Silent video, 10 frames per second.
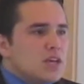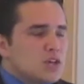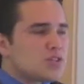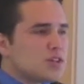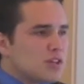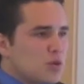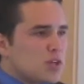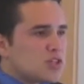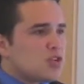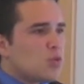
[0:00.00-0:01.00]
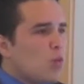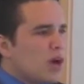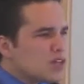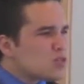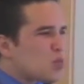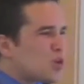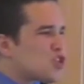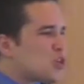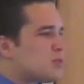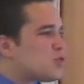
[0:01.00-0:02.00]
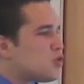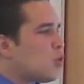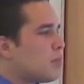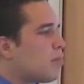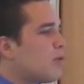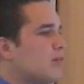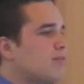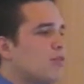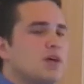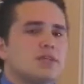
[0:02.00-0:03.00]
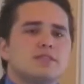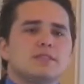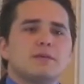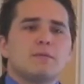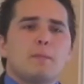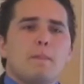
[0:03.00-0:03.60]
Here's another question. Why is worship so important for us?